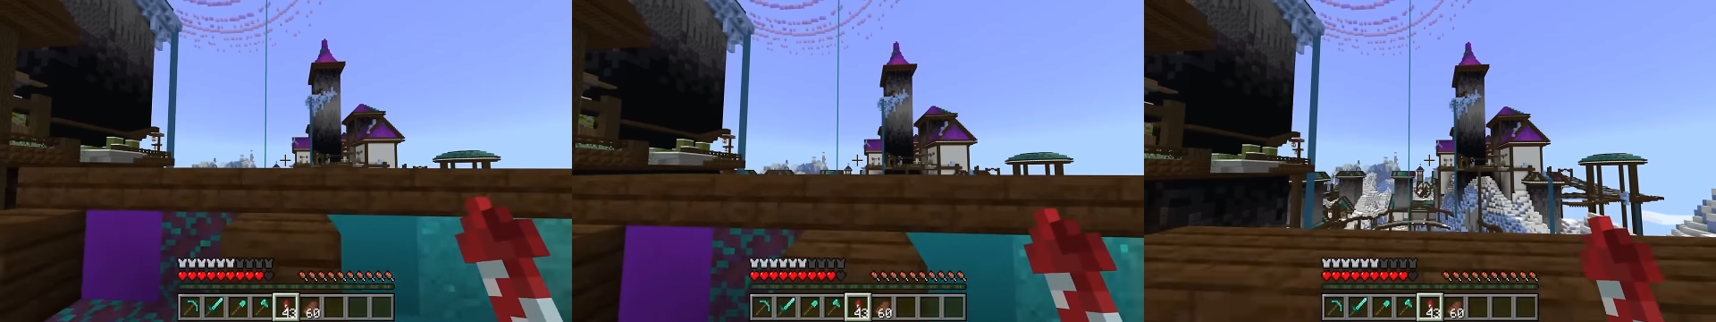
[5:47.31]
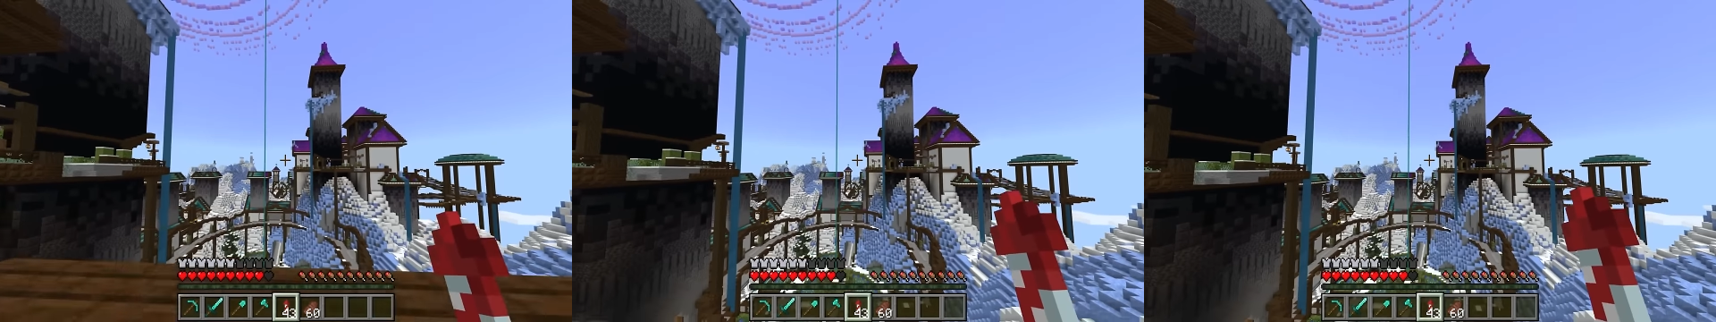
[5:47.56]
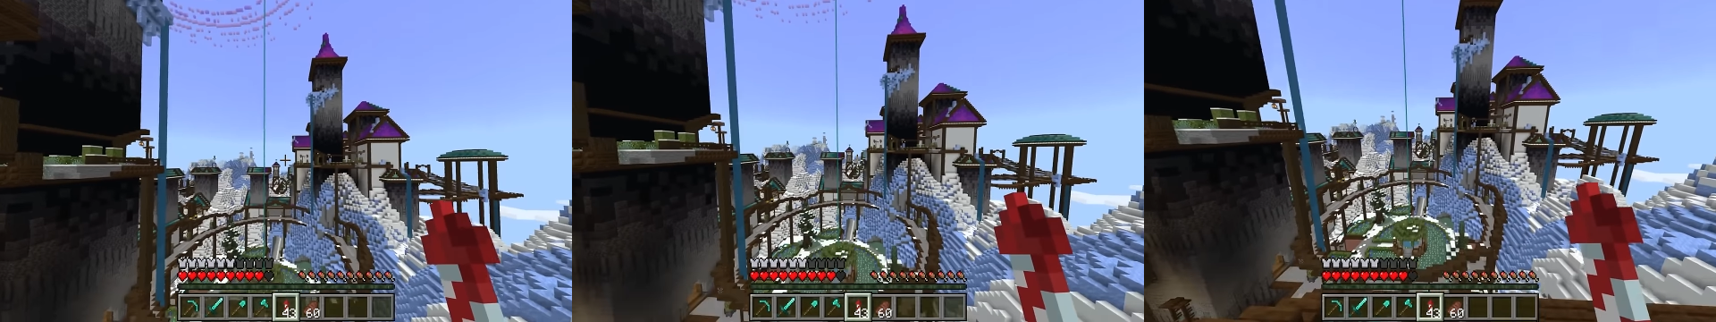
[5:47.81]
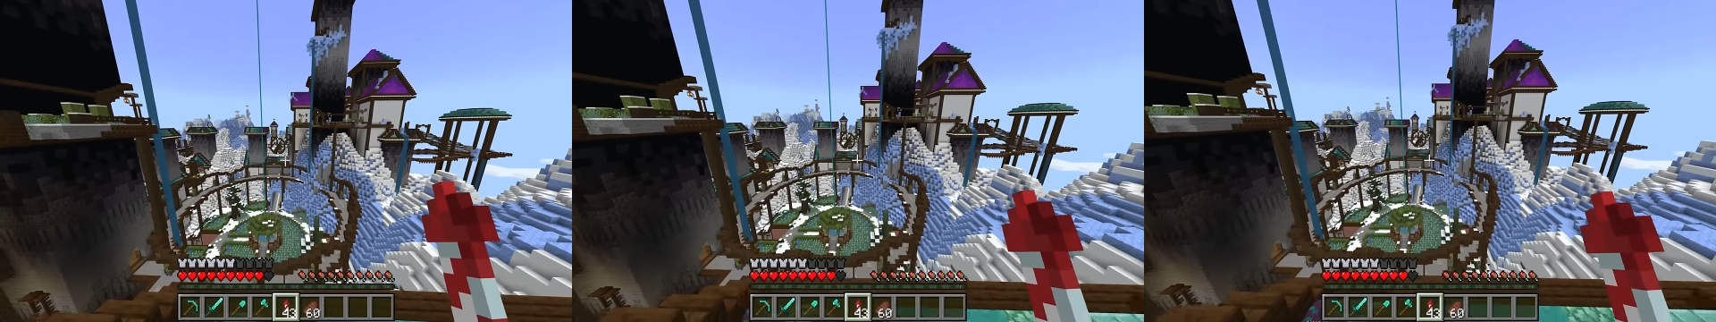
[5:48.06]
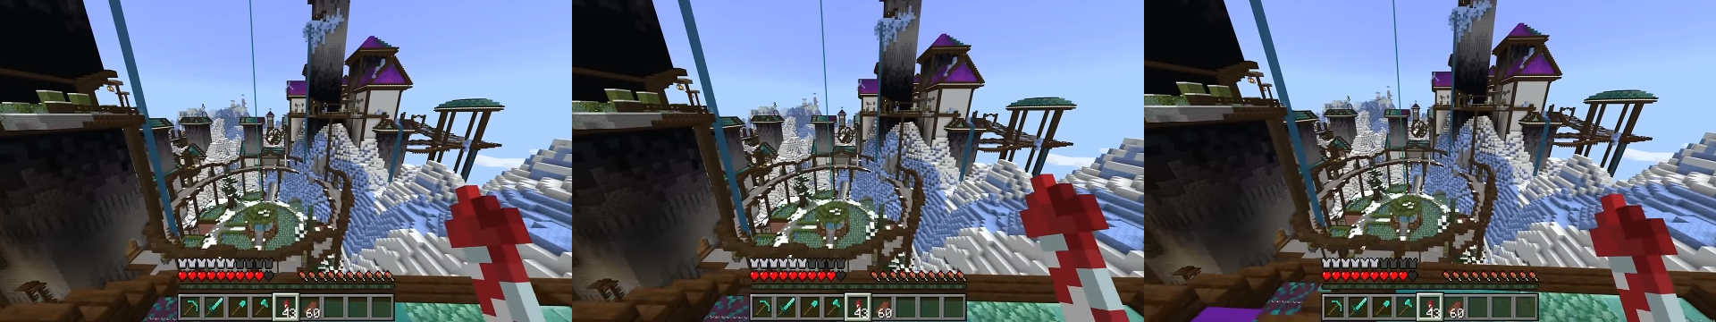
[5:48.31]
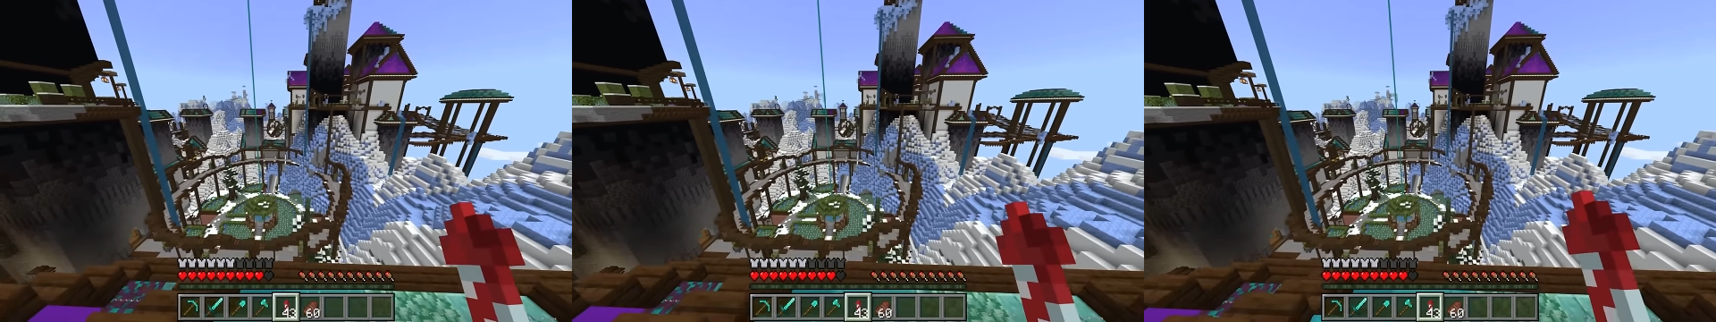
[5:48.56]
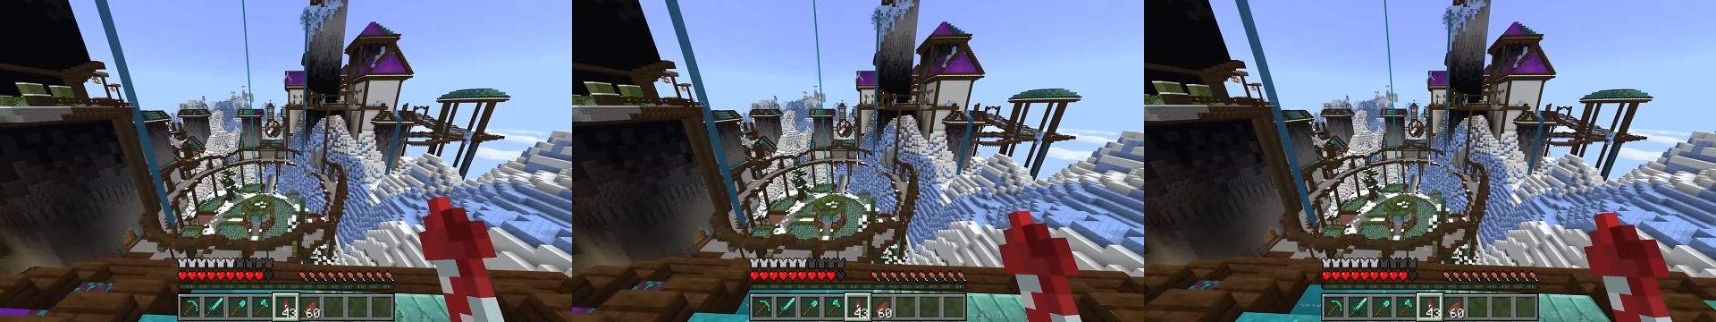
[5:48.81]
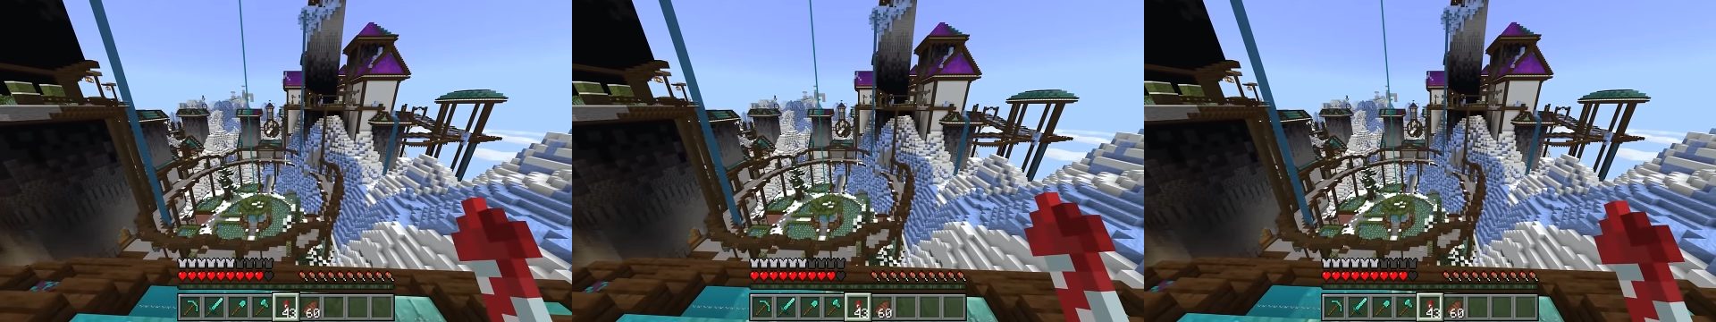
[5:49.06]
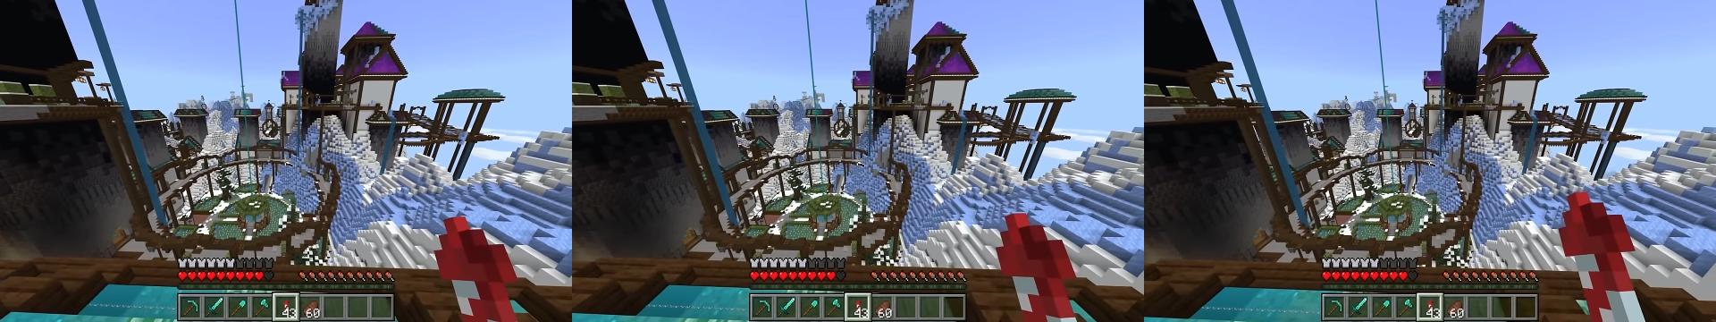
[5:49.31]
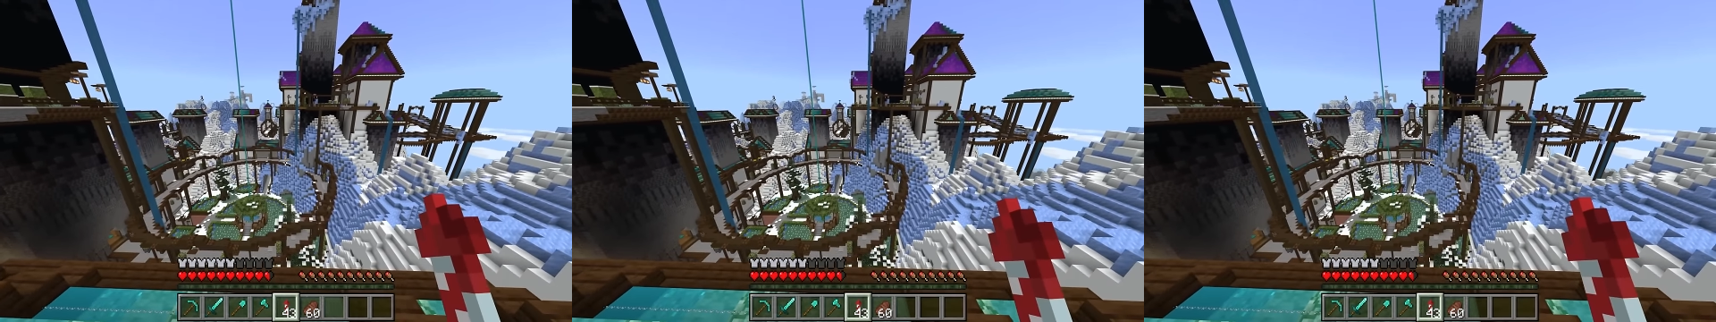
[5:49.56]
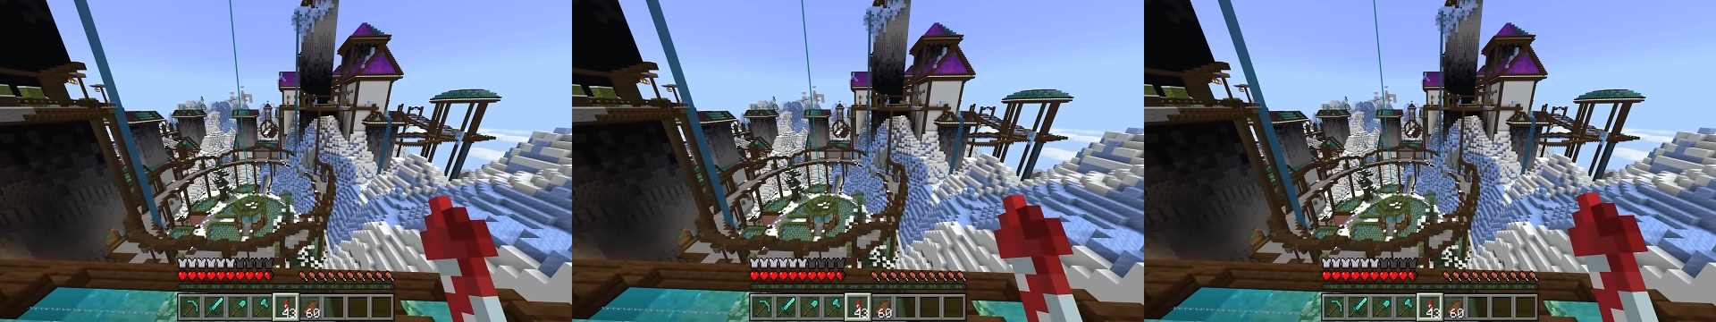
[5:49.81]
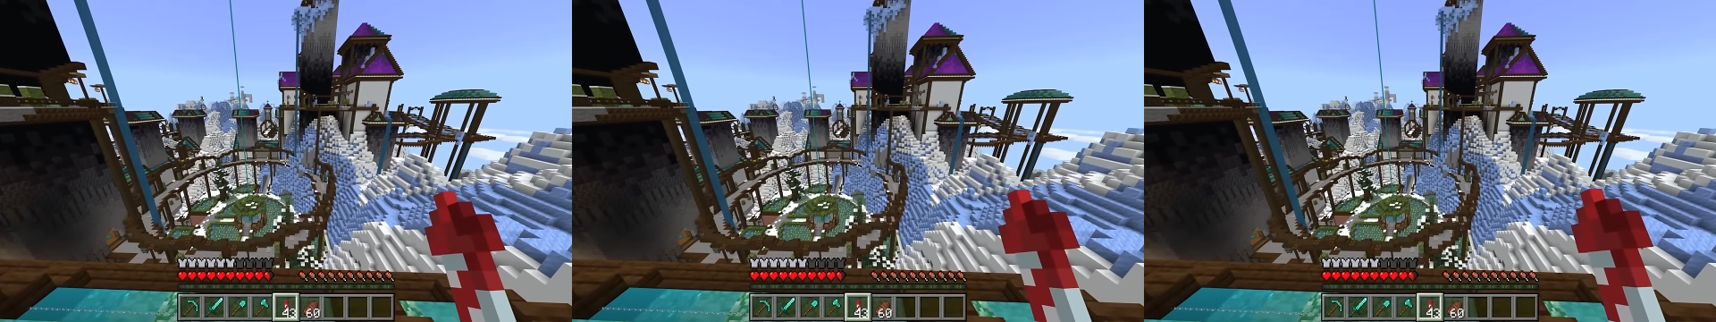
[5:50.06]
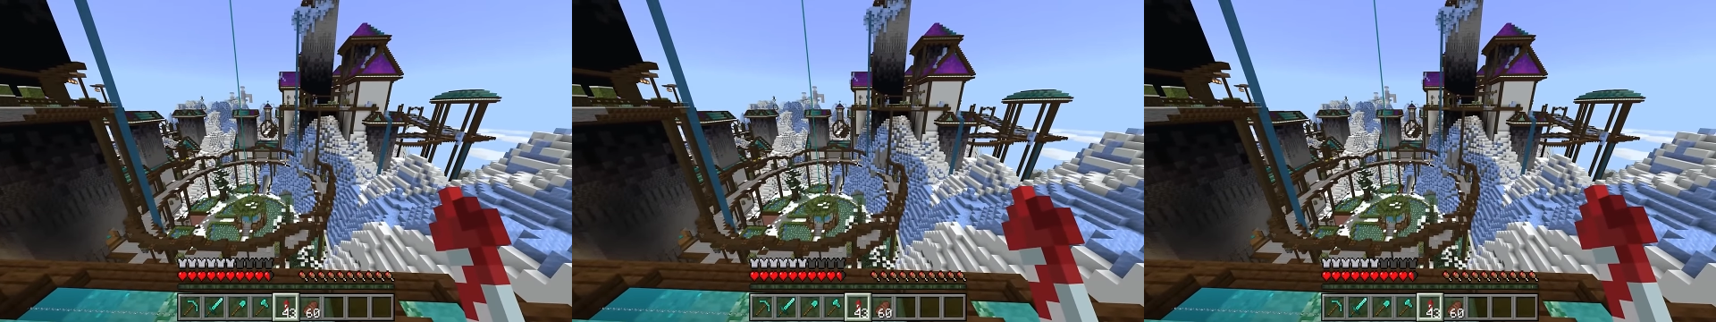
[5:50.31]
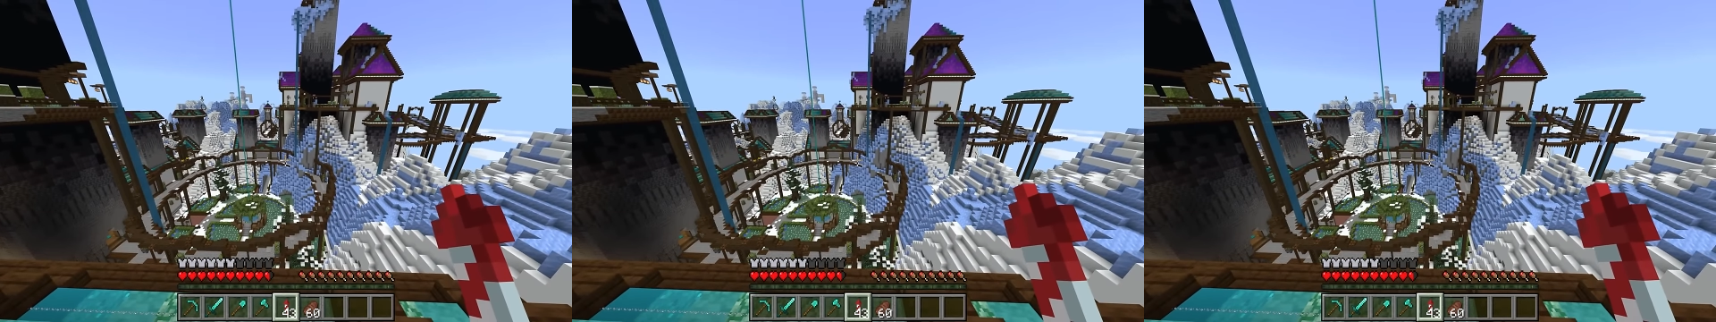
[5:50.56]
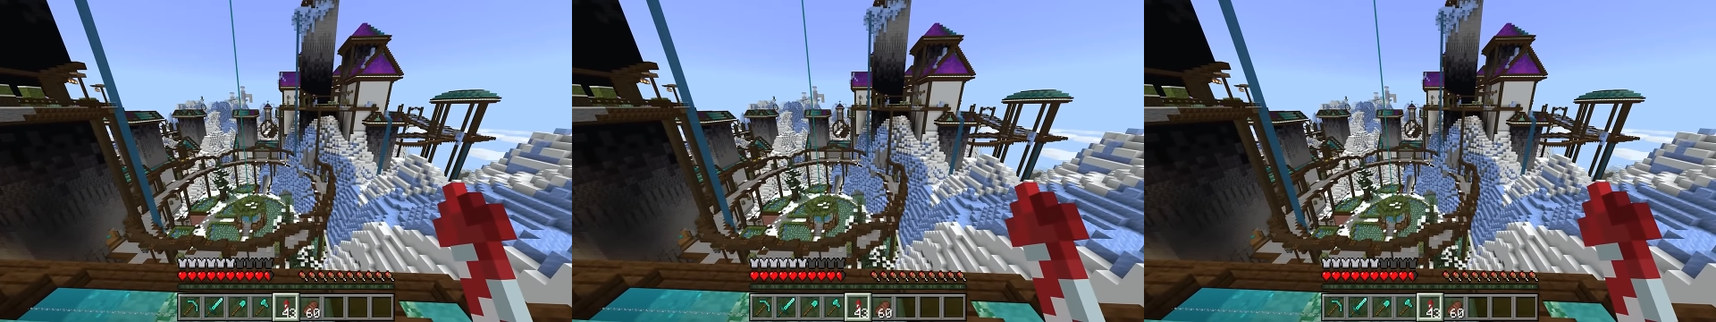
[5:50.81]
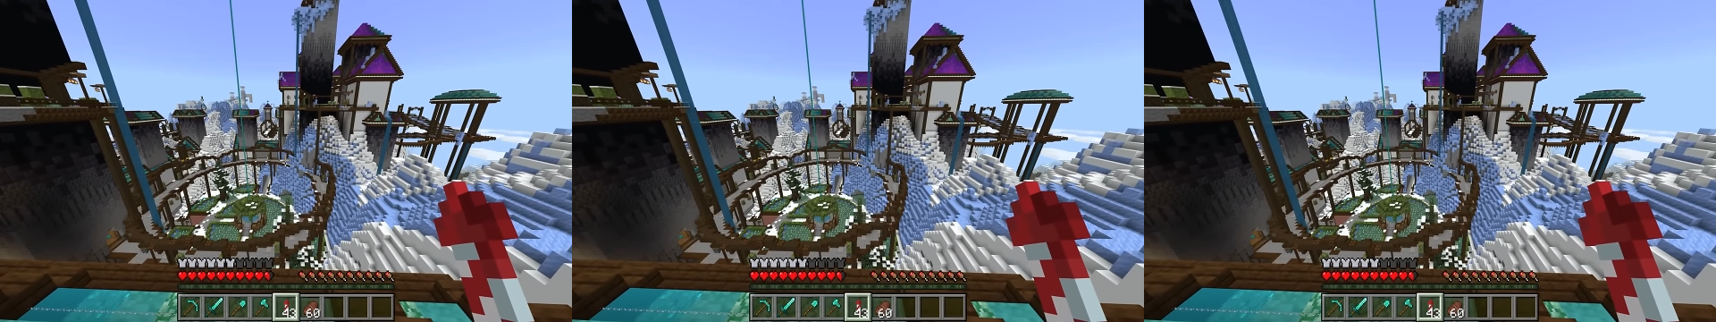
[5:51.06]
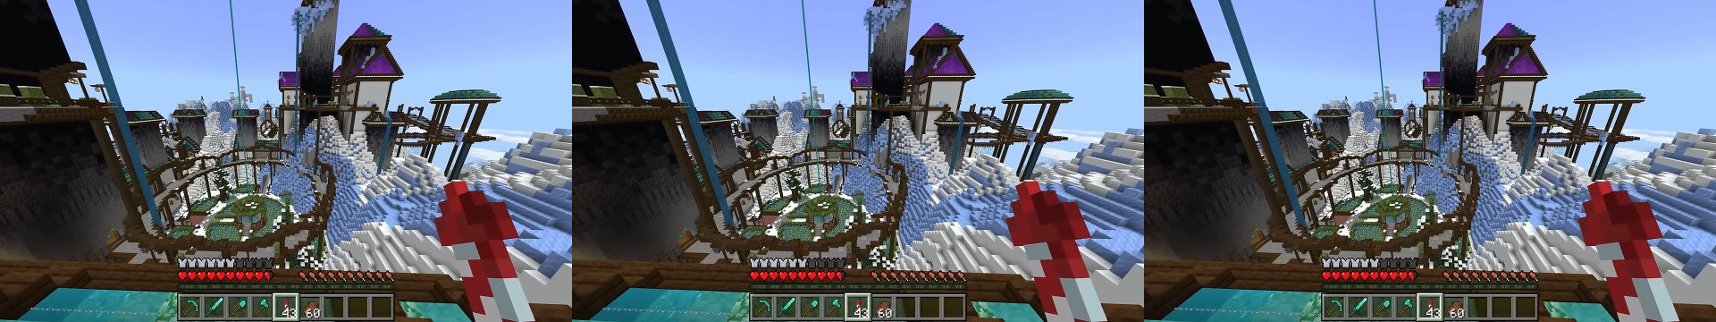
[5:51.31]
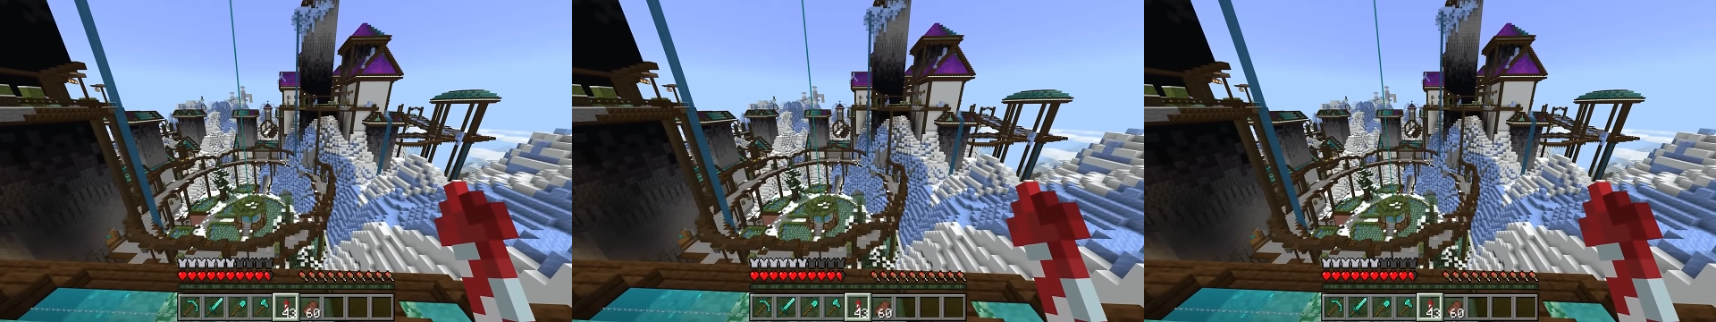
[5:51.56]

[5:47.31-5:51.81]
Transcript: [unreadable: no face in view]